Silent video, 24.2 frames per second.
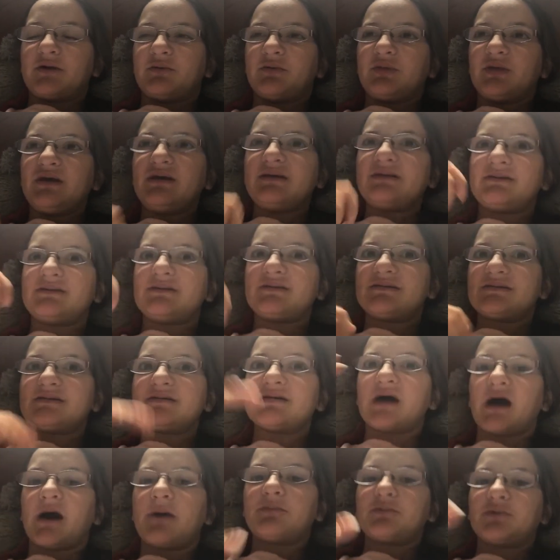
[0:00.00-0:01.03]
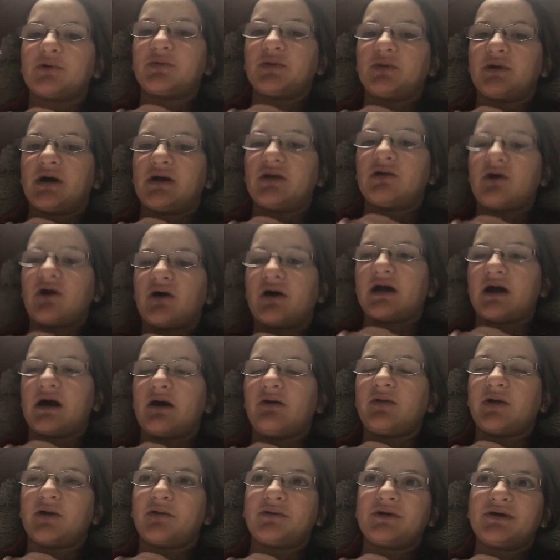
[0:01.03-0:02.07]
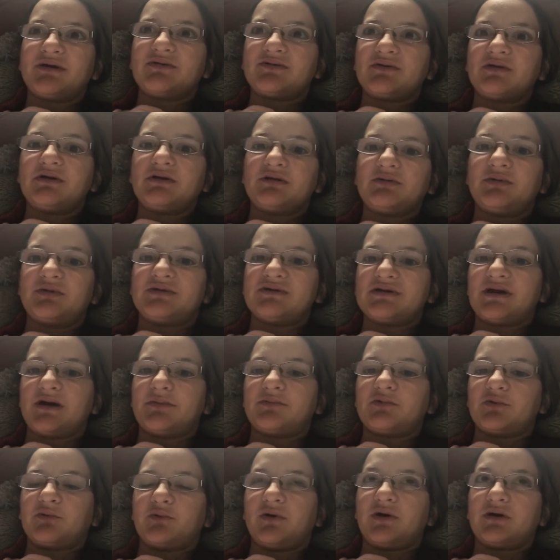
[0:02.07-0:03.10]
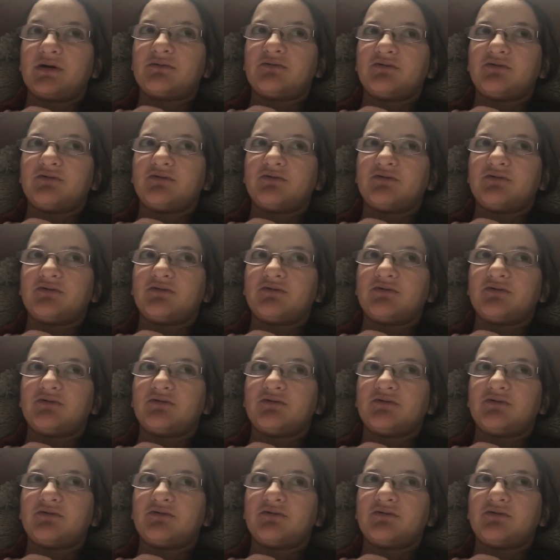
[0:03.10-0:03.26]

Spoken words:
With each chapter that I knock out, like when I started with chapter 1,